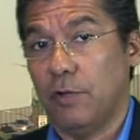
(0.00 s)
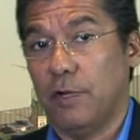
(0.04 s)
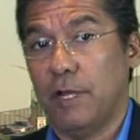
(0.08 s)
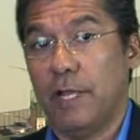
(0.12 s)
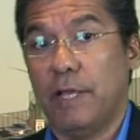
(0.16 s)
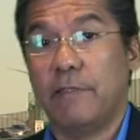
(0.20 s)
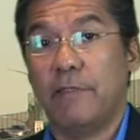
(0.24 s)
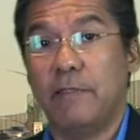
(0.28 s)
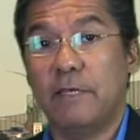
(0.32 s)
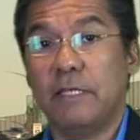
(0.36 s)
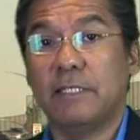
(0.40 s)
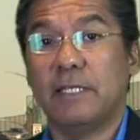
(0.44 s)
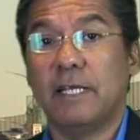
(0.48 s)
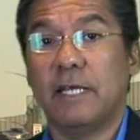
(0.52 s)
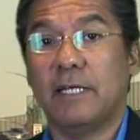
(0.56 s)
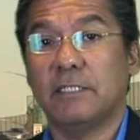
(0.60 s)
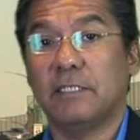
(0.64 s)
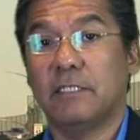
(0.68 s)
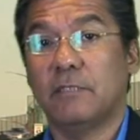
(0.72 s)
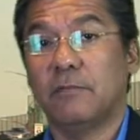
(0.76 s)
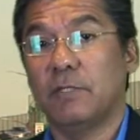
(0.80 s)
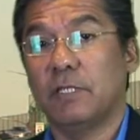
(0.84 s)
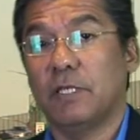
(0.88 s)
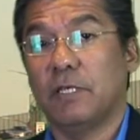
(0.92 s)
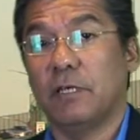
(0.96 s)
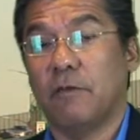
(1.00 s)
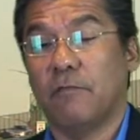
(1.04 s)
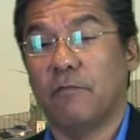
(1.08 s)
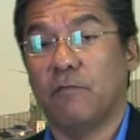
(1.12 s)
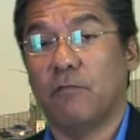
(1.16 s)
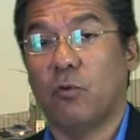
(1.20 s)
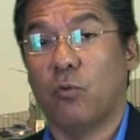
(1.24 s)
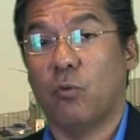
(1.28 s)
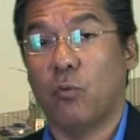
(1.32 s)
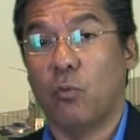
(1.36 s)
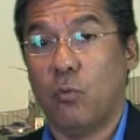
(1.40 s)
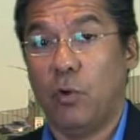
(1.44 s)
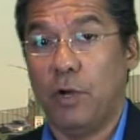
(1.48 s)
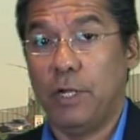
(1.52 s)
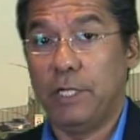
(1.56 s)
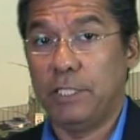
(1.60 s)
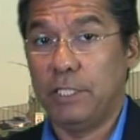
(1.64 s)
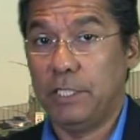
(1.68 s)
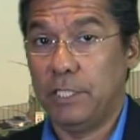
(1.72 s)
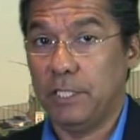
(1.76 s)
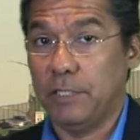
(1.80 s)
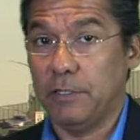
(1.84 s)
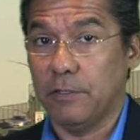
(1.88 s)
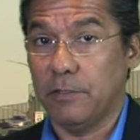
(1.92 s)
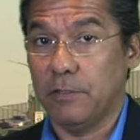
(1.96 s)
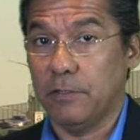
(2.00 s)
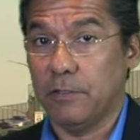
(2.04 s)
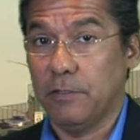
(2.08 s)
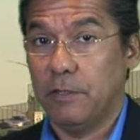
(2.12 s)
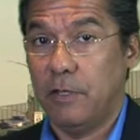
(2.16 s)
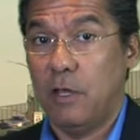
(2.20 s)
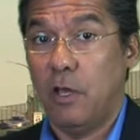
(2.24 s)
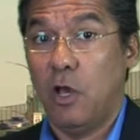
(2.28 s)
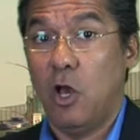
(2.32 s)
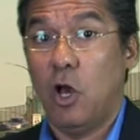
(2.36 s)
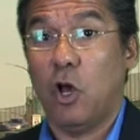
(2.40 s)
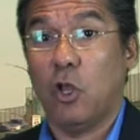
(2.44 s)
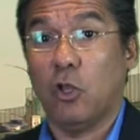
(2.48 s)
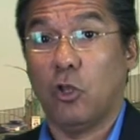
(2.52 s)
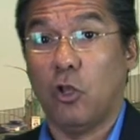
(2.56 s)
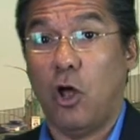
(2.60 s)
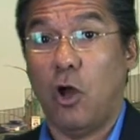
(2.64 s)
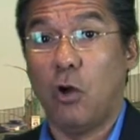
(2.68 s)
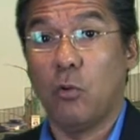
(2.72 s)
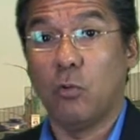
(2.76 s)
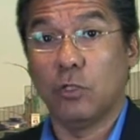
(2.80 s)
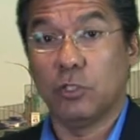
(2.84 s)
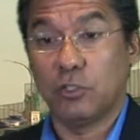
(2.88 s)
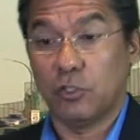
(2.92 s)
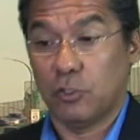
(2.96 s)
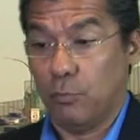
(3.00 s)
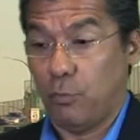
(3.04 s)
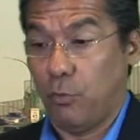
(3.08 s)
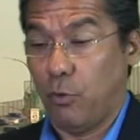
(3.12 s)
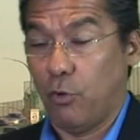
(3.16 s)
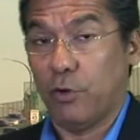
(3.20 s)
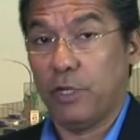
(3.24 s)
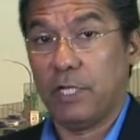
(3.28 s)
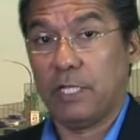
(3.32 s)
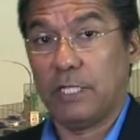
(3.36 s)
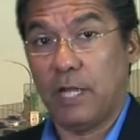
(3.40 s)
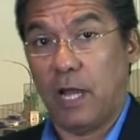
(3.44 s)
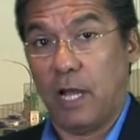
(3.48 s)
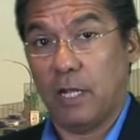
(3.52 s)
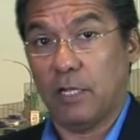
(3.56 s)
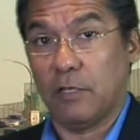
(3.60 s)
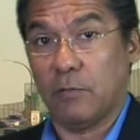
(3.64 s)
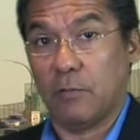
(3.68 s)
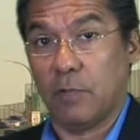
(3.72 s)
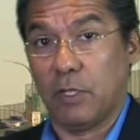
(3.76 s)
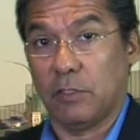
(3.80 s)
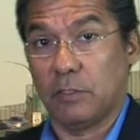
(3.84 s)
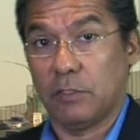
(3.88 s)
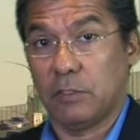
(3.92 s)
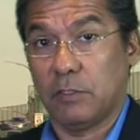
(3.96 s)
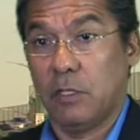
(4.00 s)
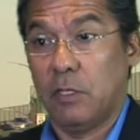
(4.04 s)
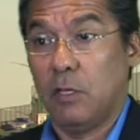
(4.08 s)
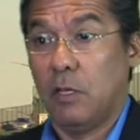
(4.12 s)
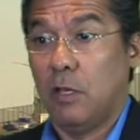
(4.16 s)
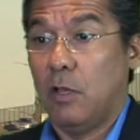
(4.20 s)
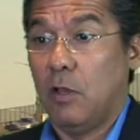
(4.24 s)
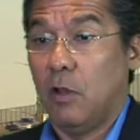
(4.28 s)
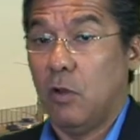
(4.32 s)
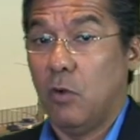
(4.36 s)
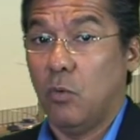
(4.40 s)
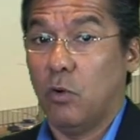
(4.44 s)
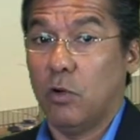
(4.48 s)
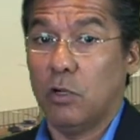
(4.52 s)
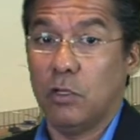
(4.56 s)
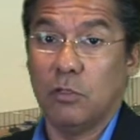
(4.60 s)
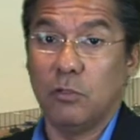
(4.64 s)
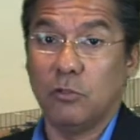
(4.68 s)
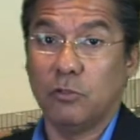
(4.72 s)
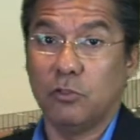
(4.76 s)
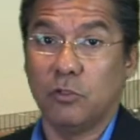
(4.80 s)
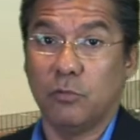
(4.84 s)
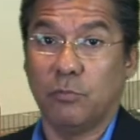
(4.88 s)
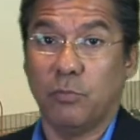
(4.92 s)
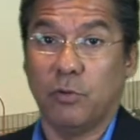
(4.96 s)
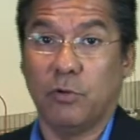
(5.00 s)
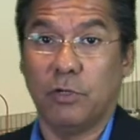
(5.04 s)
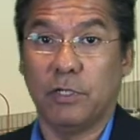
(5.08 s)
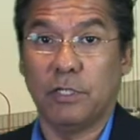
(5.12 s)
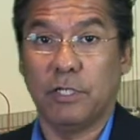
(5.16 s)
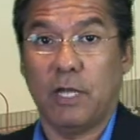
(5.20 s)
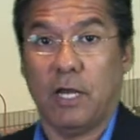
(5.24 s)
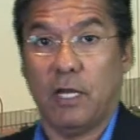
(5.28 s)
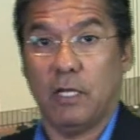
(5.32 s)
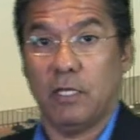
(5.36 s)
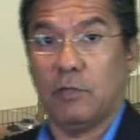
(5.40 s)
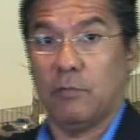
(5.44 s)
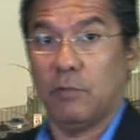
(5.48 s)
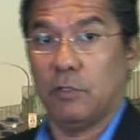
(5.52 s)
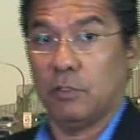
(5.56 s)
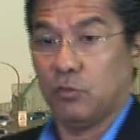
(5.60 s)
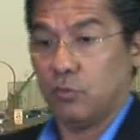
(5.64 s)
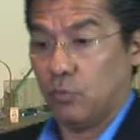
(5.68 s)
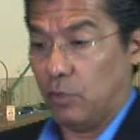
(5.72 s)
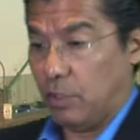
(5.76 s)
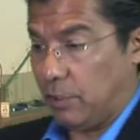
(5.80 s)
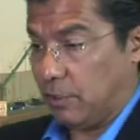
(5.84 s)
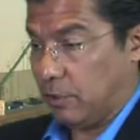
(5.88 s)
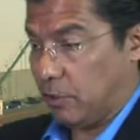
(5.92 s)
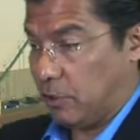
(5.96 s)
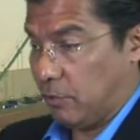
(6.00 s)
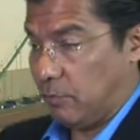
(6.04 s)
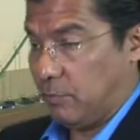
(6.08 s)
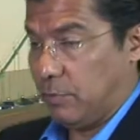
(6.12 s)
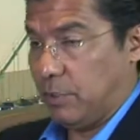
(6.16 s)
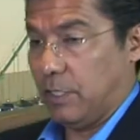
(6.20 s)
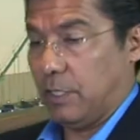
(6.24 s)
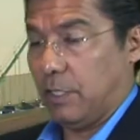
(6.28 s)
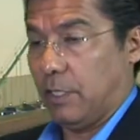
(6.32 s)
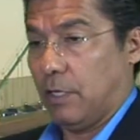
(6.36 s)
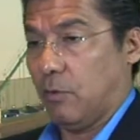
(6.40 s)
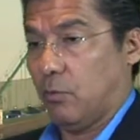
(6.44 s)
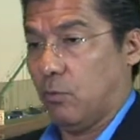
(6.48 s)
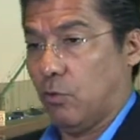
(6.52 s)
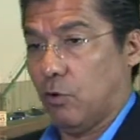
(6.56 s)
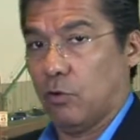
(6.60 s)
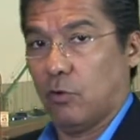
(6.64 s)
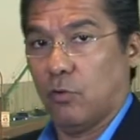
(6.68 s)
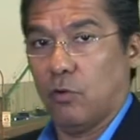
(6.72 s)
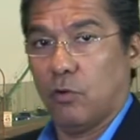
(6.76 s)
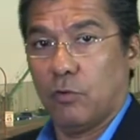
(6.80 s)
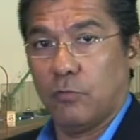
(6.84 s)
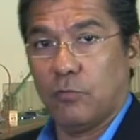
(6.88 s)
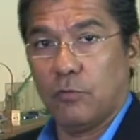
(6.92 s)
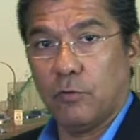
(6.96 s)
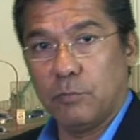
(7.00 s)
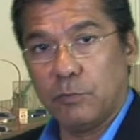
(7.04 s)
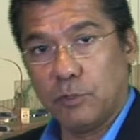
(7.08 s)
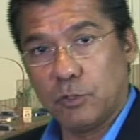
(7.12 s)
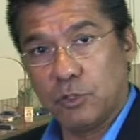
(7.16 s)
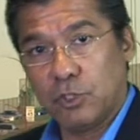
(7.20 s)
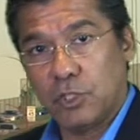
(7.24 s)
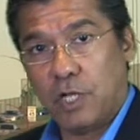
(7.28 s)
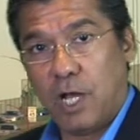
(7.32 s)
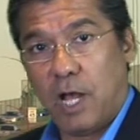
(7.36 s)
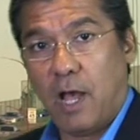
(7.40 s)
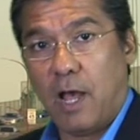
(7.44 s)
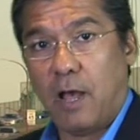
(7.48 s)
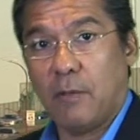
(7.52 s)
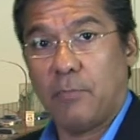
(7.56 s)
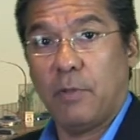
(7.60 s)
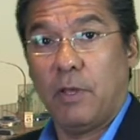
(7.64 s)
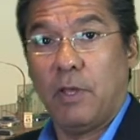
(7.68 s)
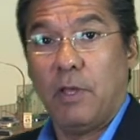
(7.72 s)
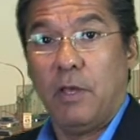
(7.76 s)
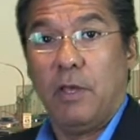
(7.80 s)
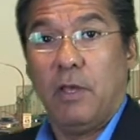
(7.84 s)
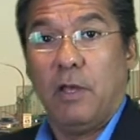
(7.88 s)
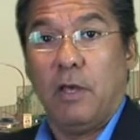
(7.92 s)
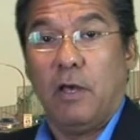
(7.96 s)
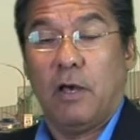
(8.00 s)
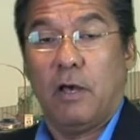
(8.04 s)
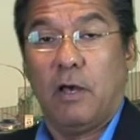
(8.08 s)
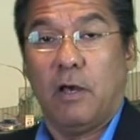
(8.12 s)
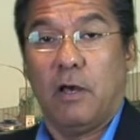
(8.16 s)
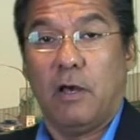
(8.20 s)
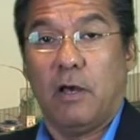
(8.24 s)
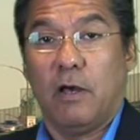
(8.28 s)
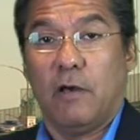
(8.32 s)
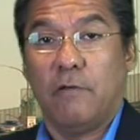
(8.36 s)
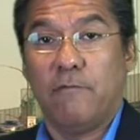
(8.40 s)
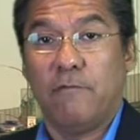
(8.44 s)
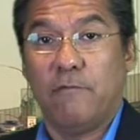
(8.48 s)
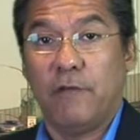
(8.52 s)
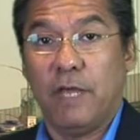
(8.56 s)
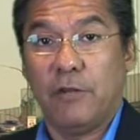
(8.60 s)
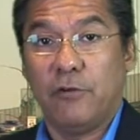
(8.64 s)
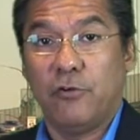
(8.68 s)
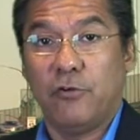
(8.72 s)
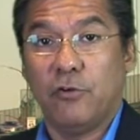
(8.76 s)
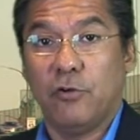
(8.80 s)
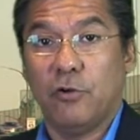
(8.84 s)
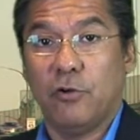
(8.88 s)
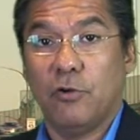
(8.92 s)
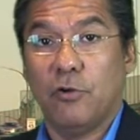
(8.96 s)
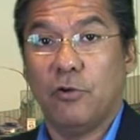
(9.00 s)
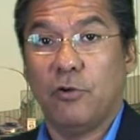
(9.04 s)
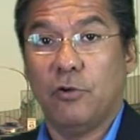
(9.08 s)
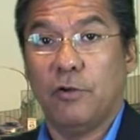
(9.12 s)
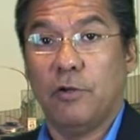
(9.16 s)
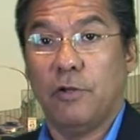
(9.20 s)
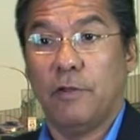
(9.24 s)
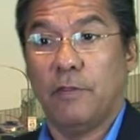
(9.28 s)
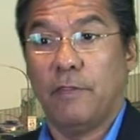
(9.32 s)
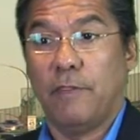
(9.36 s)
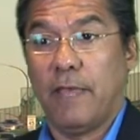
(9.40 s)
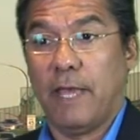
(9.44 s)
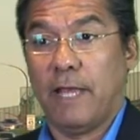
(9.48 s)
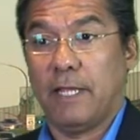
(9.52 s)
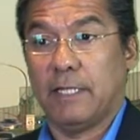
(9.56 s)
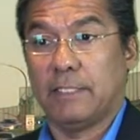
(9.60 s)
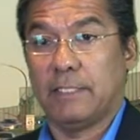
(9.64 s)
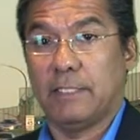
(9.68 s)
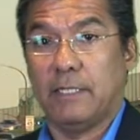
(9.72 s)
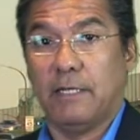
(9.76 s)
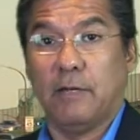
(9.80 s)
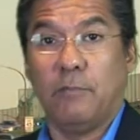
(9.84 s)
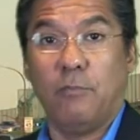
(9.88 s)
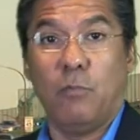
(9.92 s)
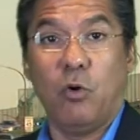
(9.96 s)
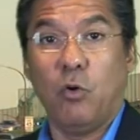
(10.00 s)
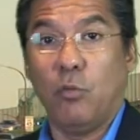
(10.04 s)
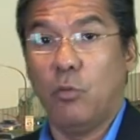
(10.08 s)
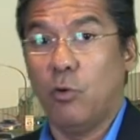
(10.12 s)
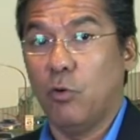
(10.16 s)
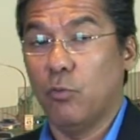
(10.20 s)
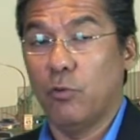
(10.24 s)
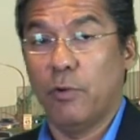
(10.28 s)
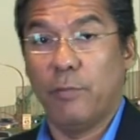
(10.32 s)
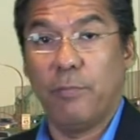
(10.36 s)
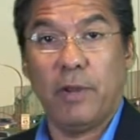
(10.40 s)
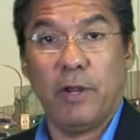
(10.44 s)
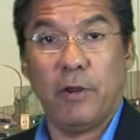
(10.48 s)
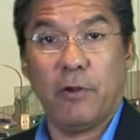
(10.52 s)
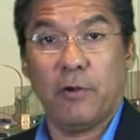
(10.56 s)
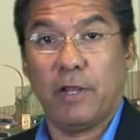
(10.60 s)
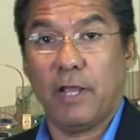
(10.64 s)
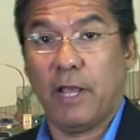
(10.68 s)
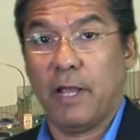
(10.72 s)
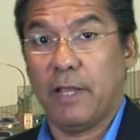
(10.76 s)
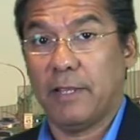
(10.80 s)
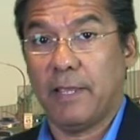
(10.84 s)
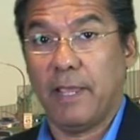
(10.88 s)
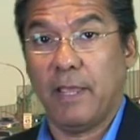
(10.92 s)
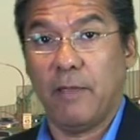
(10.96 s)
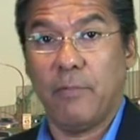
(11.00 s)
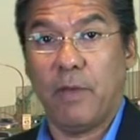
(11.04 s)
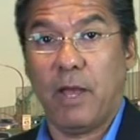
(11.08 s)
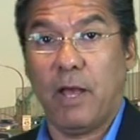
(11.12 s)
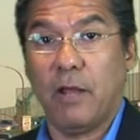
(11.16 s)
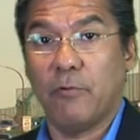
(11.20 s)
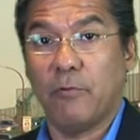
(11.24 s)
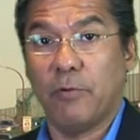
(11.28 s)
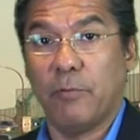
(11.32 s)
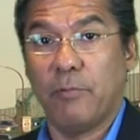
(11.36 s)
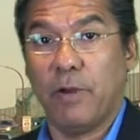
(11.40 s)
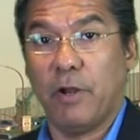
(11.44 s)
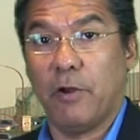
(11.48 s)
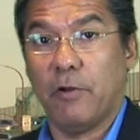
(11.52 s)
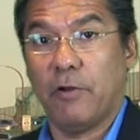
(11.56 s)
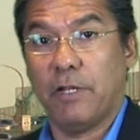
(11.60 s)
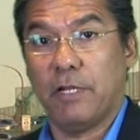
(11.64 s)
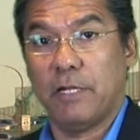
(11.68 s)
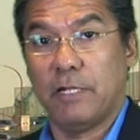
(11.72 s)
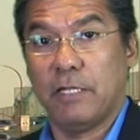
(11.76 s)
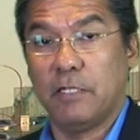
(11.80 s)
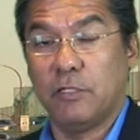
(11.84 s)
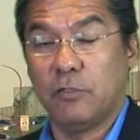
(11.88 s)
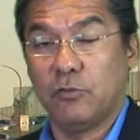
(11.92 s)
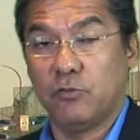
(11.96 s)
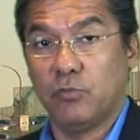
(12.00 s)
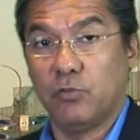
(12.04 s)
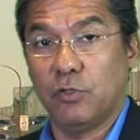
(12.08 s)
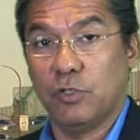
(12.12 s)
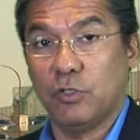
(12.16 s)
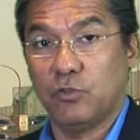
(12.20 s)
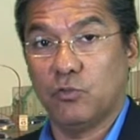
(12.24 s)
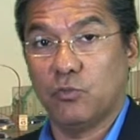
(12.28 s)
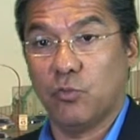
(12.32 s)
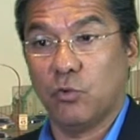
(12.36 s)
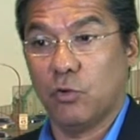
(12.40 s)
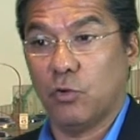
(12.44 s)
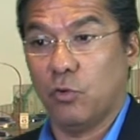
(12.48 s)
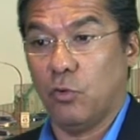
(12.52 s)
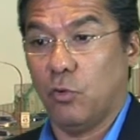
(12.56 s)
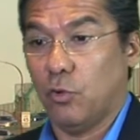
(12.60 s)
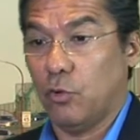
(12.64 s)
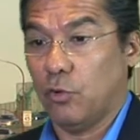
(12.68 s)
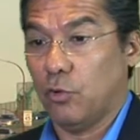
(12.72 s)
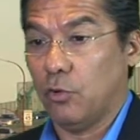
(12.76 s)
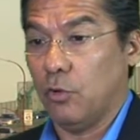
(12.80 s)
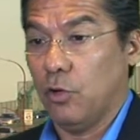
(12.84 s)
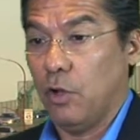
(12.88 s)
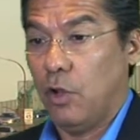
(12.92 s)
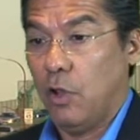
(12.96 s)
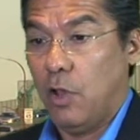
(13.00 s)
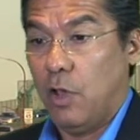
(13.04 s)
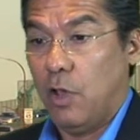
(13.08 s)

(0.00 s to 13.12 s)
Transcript: And this has to be kept for 1 year, along with supporting documents. What are those supporting documents? Well, it could be a work order from your shop, a vendor, that mobile repair guy came out and repaired it, his work order.